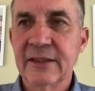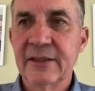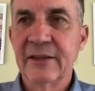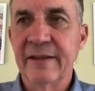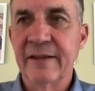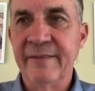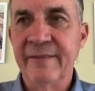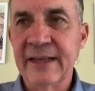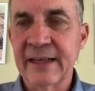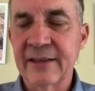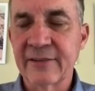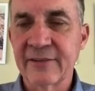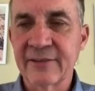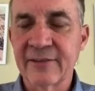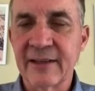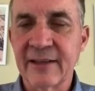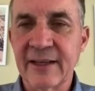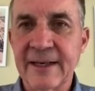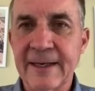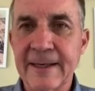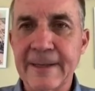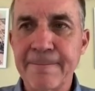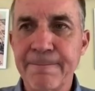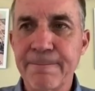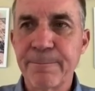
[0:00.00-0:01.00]
Next
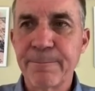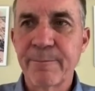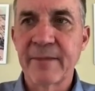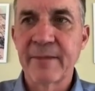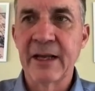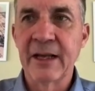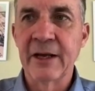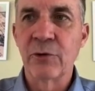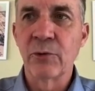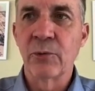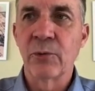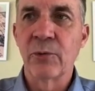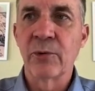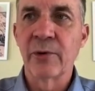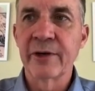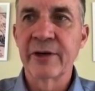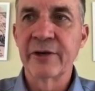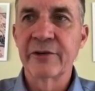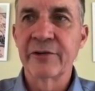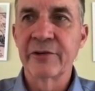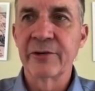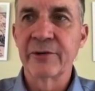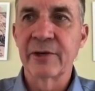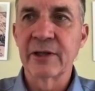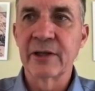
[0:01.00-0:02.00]
slide, in order
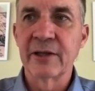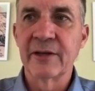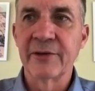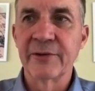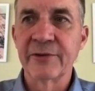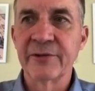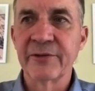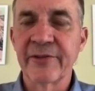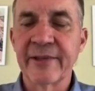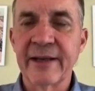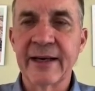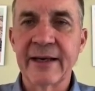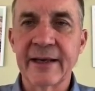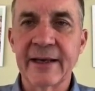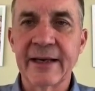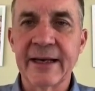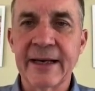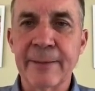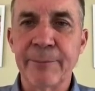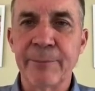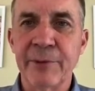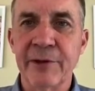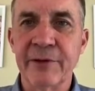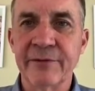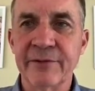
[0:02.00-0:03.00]
to close that
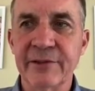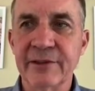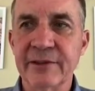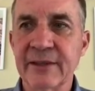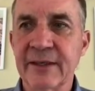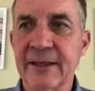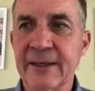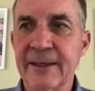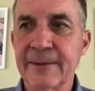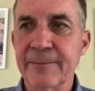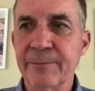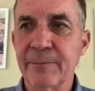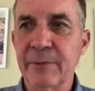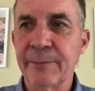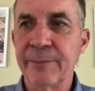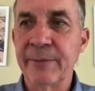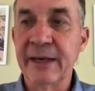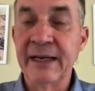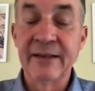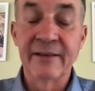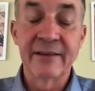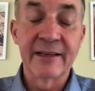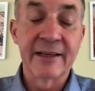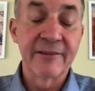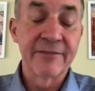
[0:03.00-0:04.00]
gap over time. It
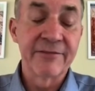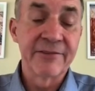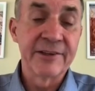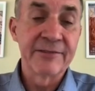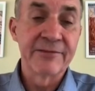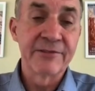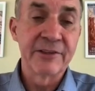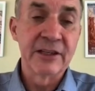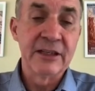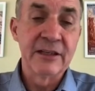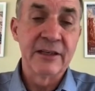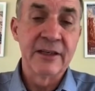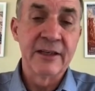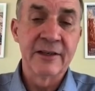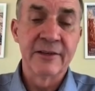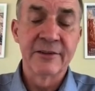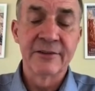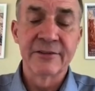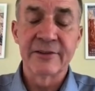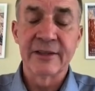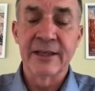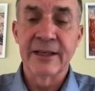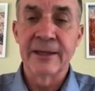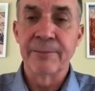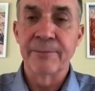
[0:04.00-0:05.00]
may take 15
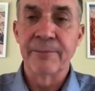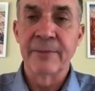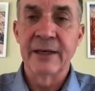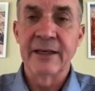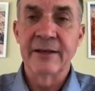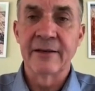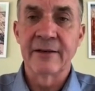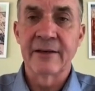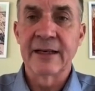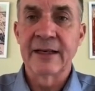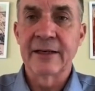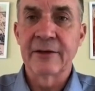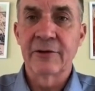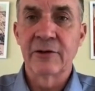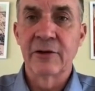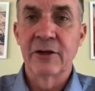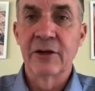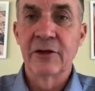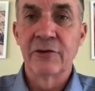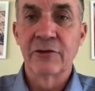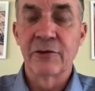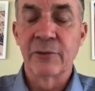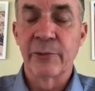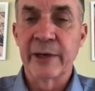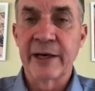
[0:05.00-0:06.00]
years, it may take
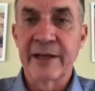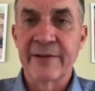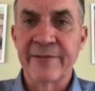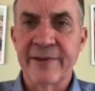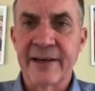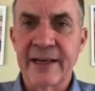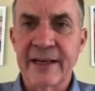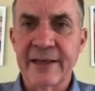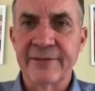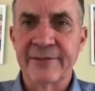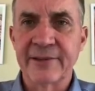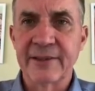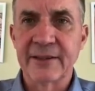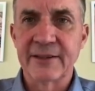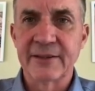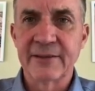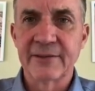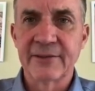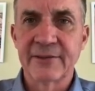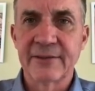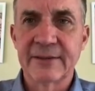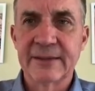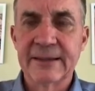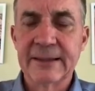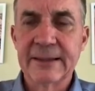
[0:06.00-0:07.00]
25
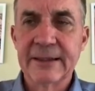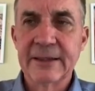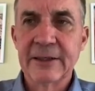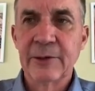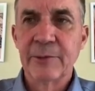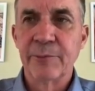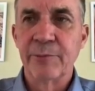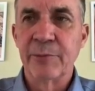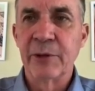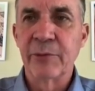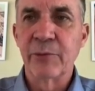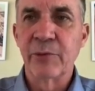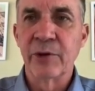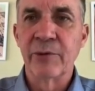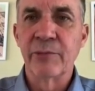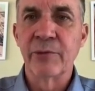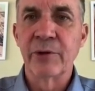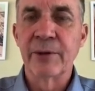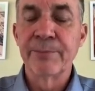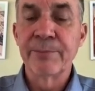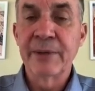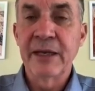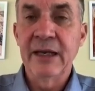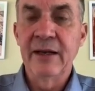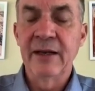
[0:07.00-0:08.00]
years, but we're
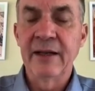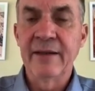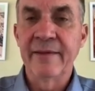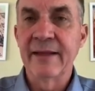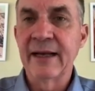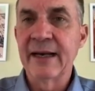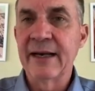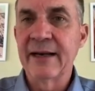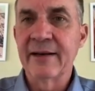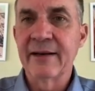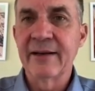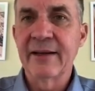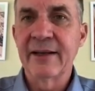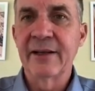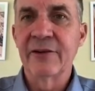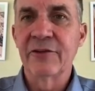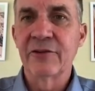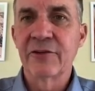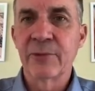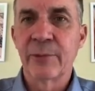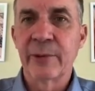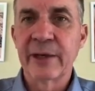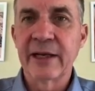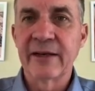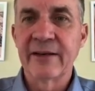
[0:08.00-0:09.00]
repeating that in
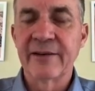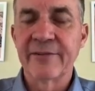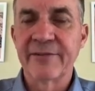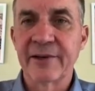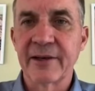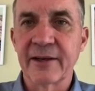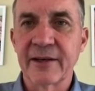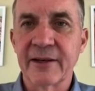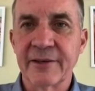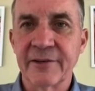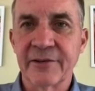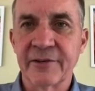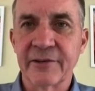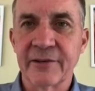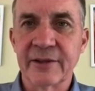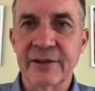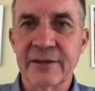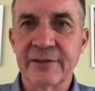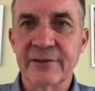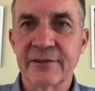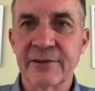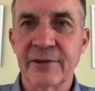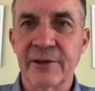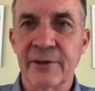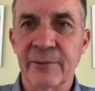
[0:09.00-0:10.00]
20 different
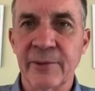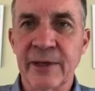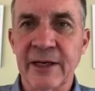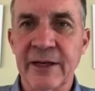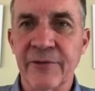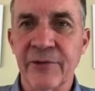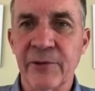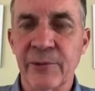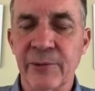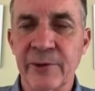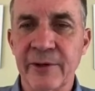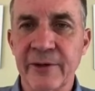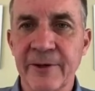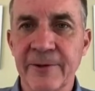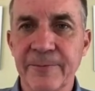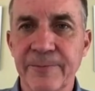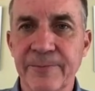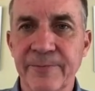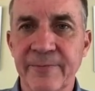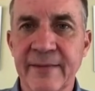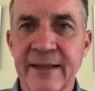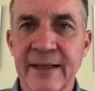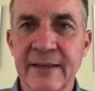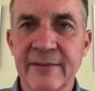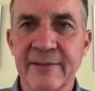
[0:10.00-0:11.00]
countries around the world.
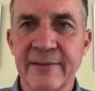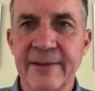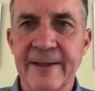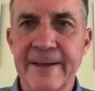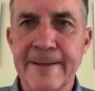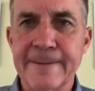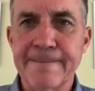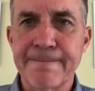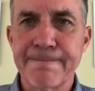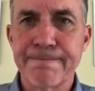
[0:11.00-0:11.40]
Next slide.